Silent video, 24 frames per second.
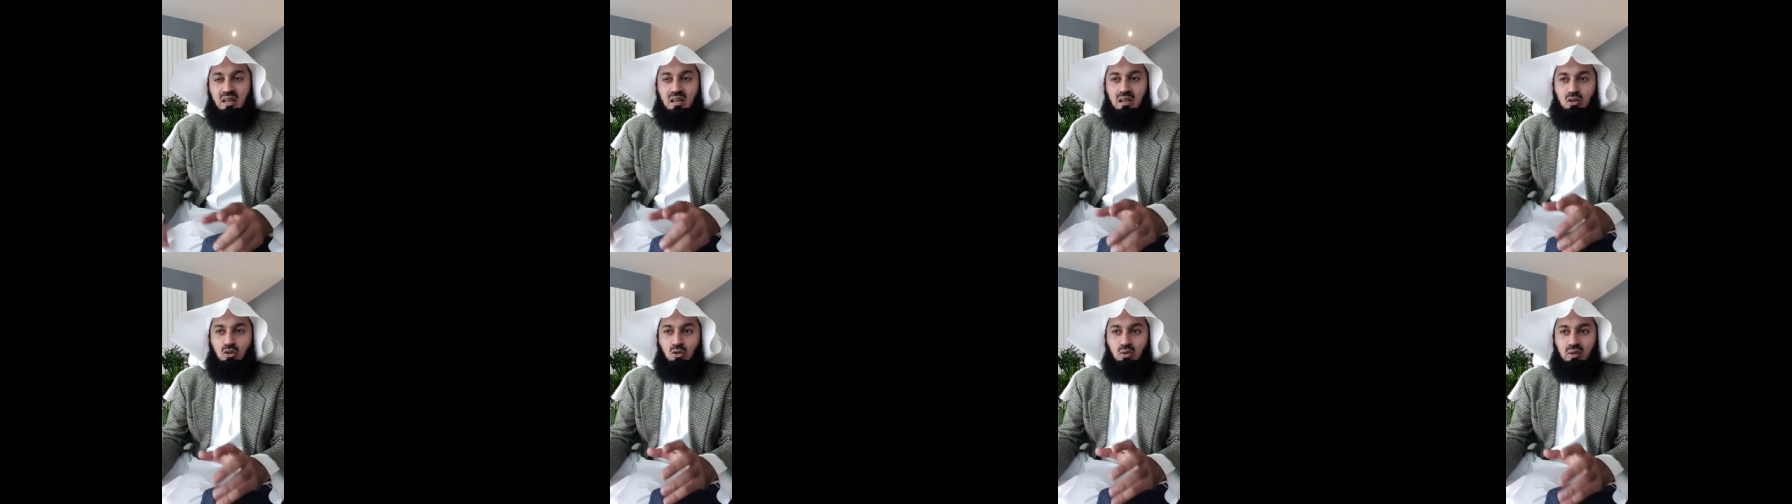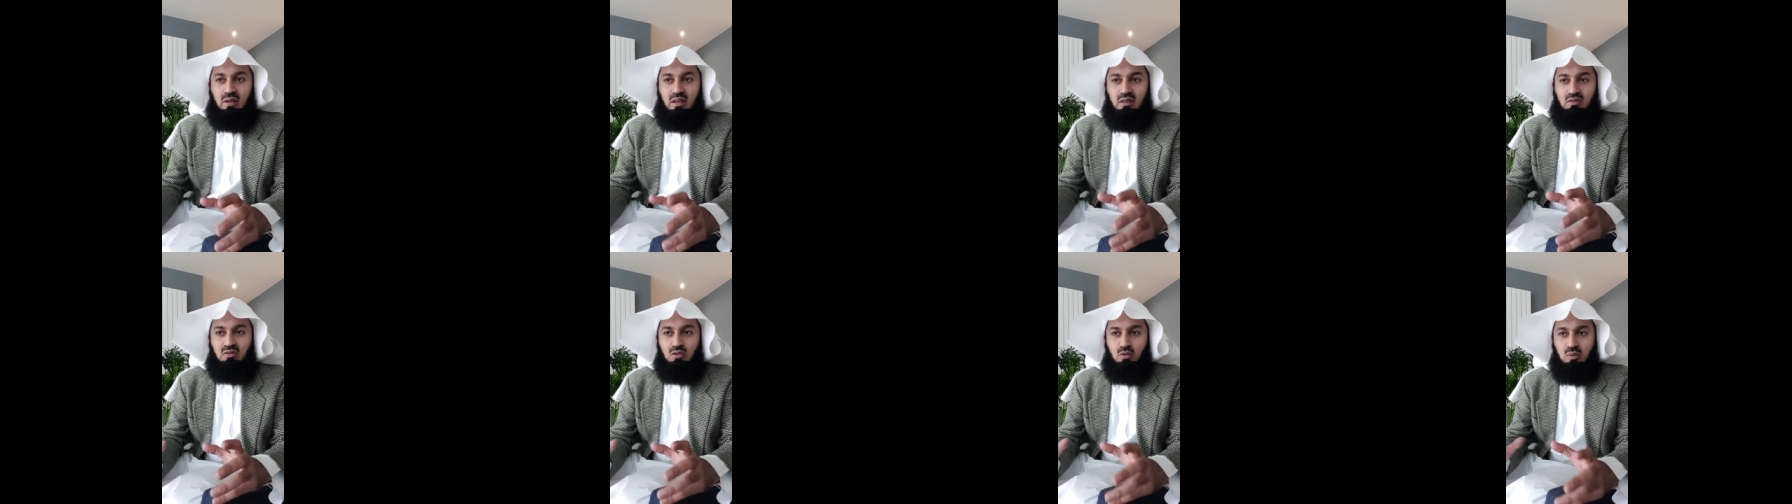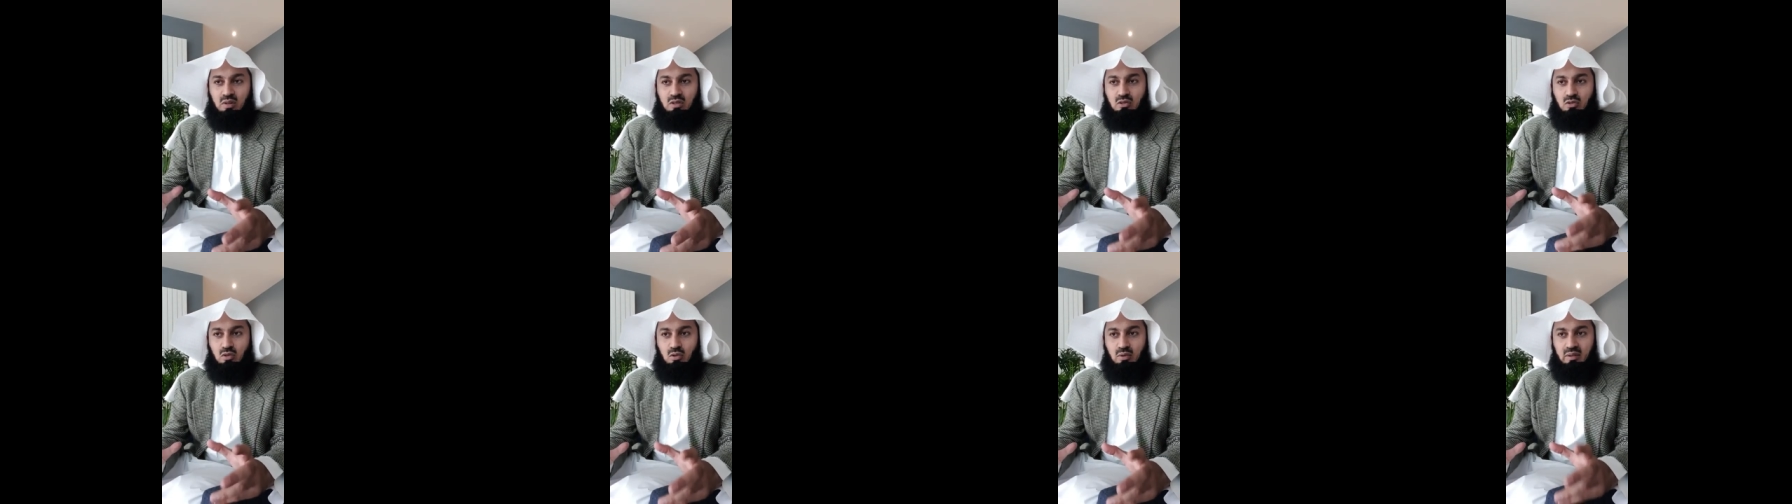look, if you
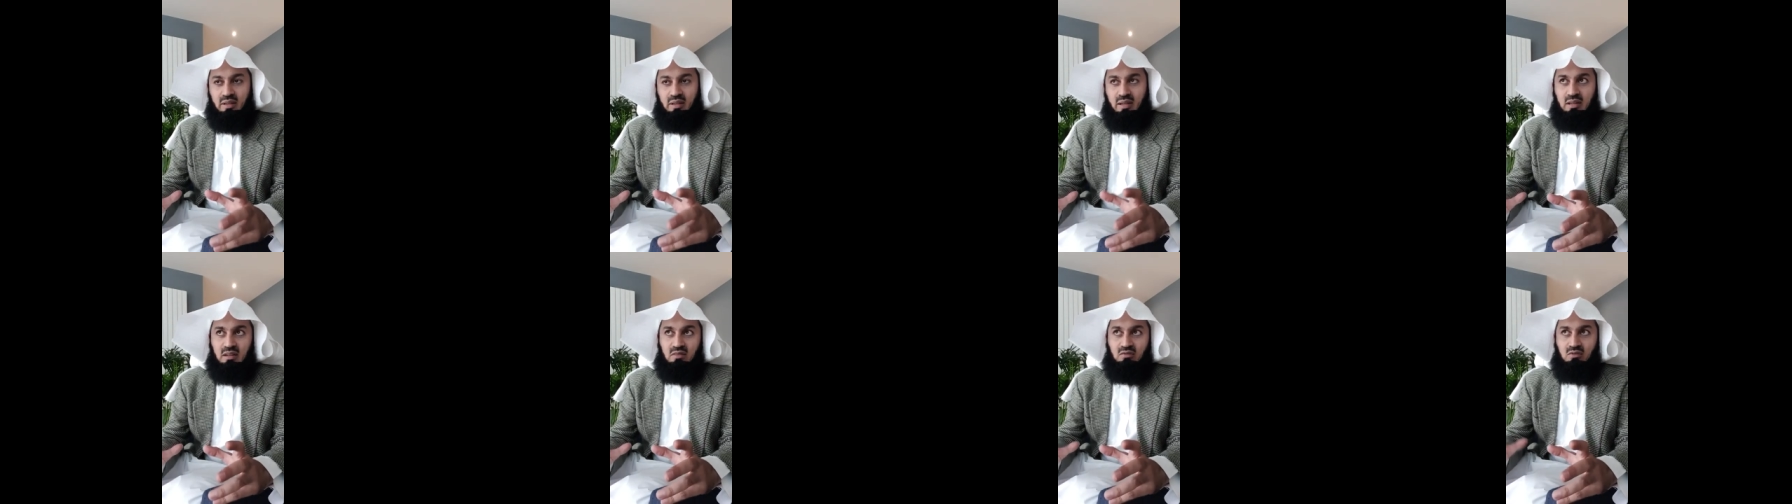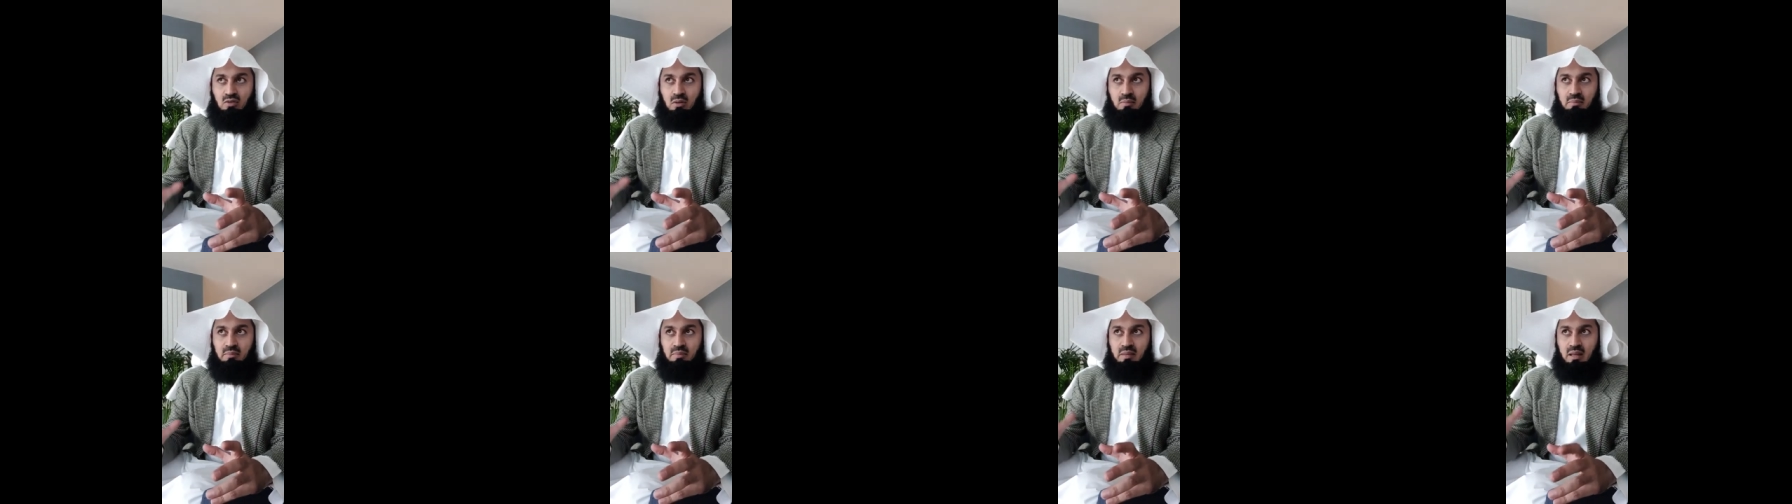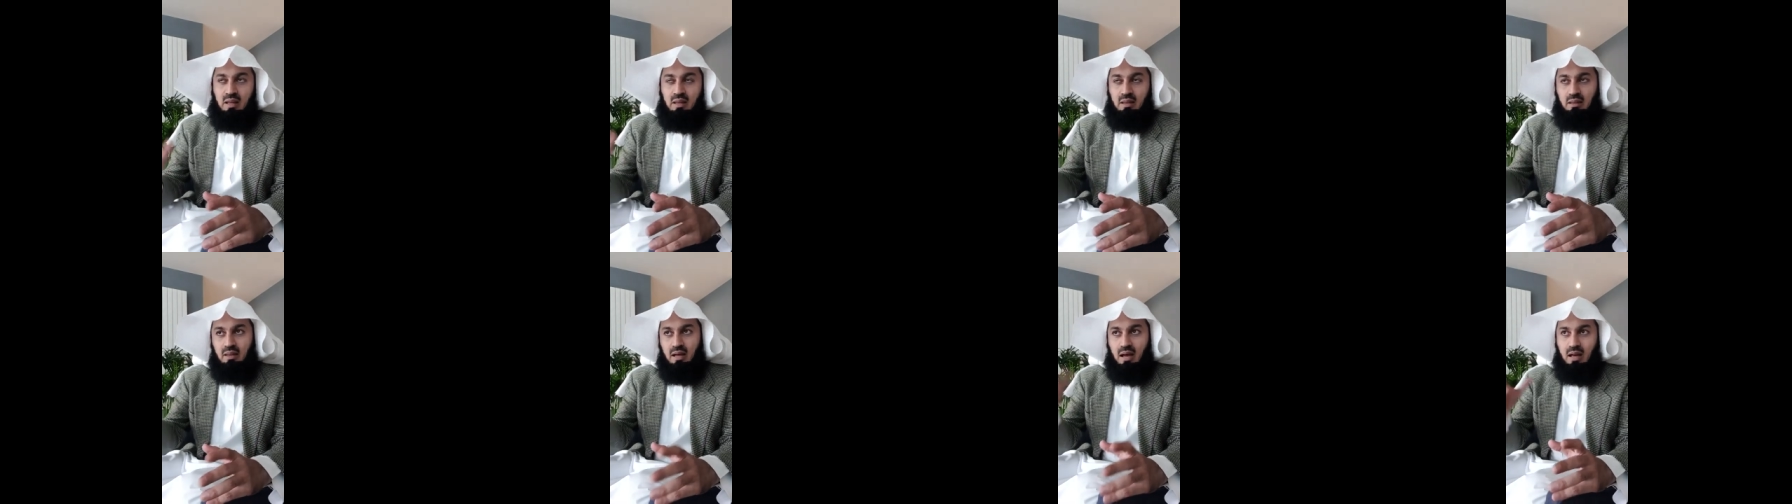were to look at it from
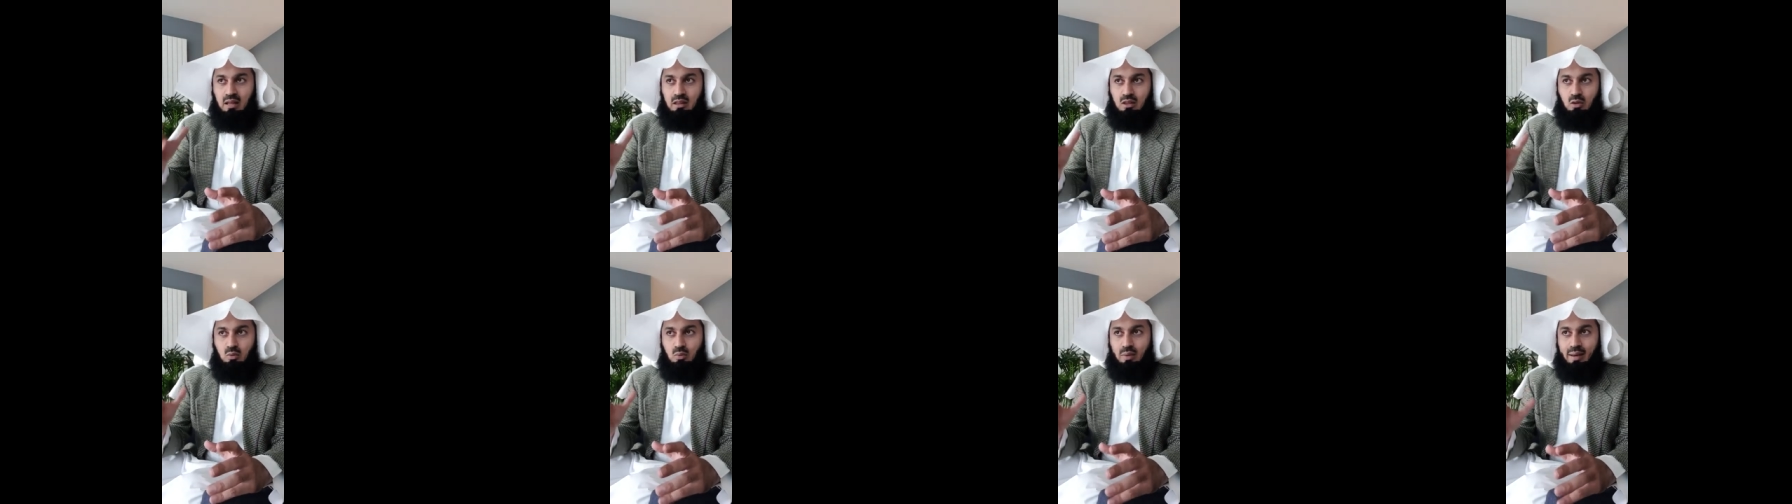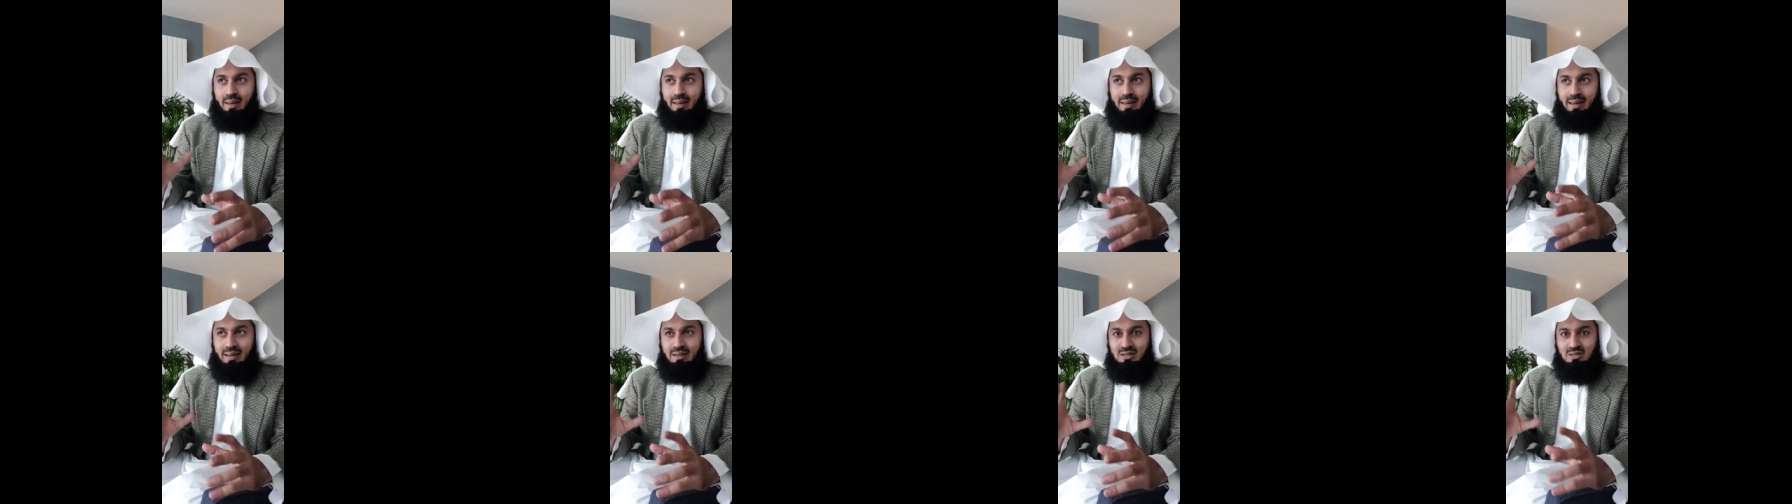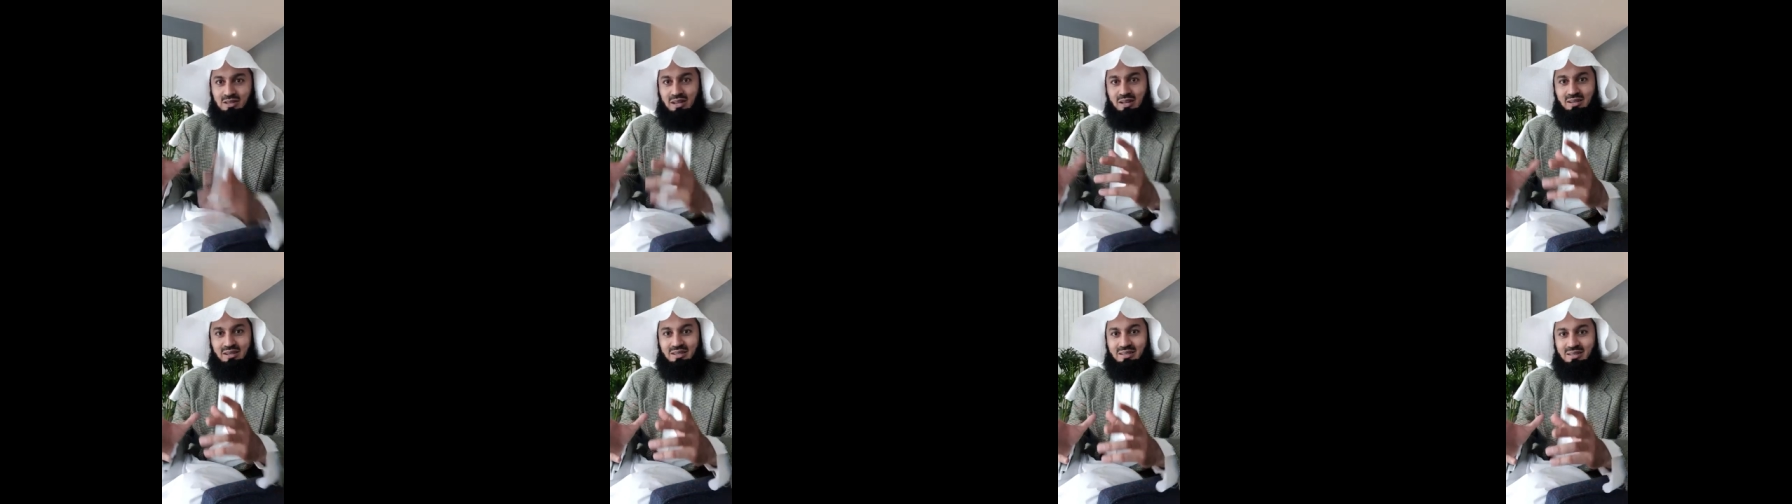the other way and
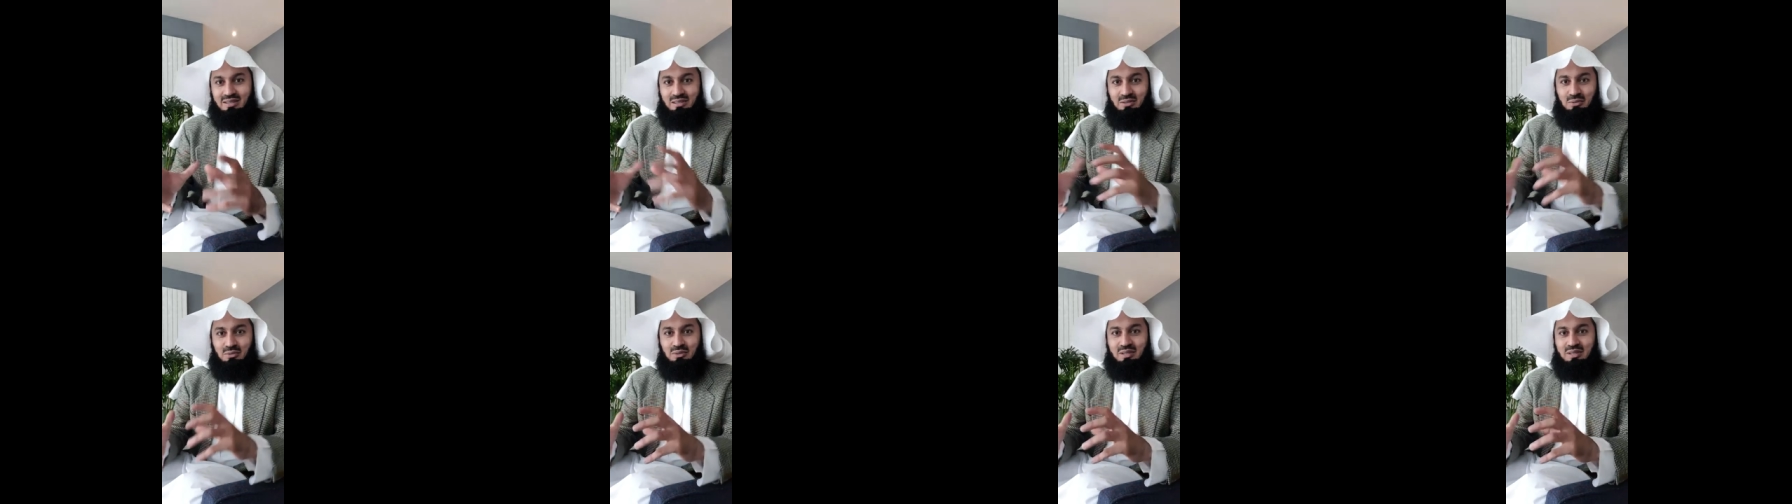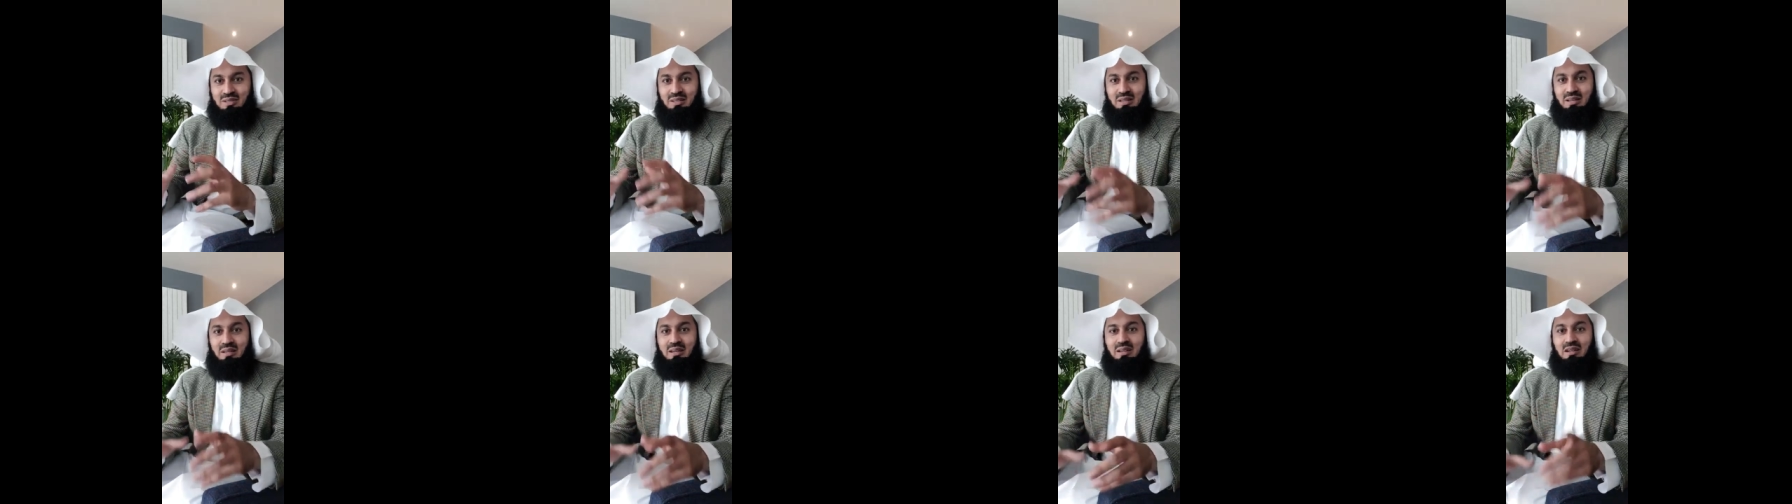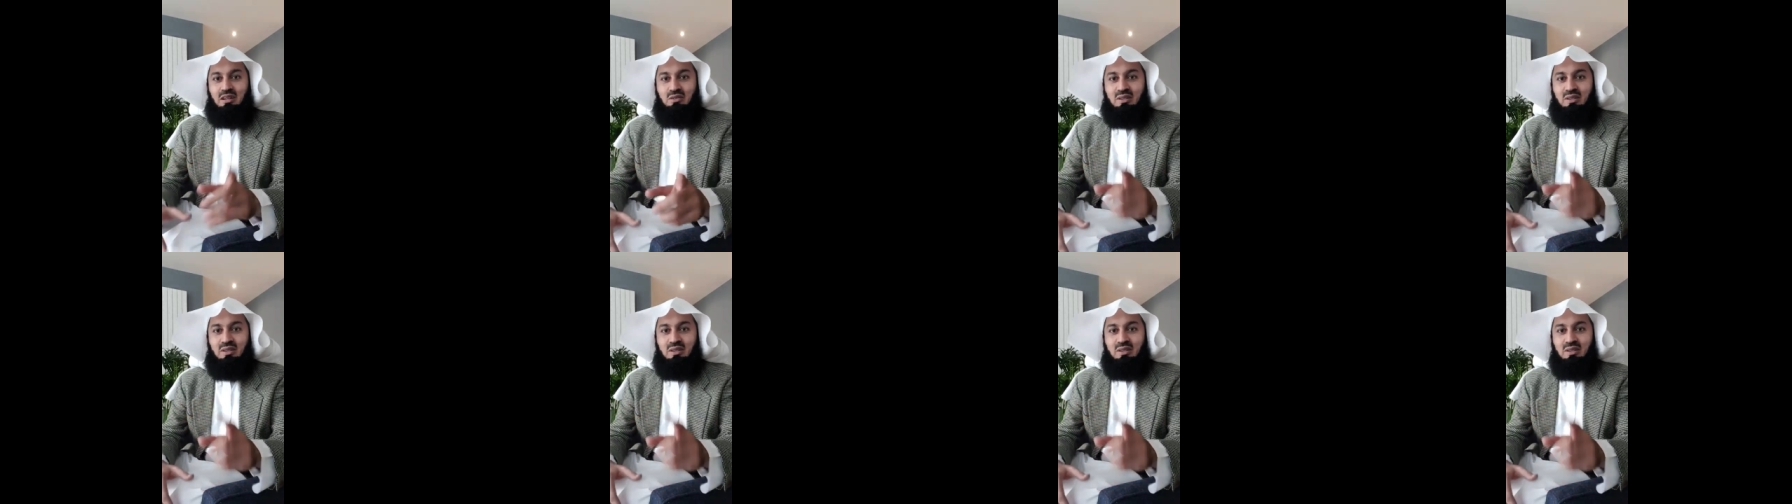turn it and do this.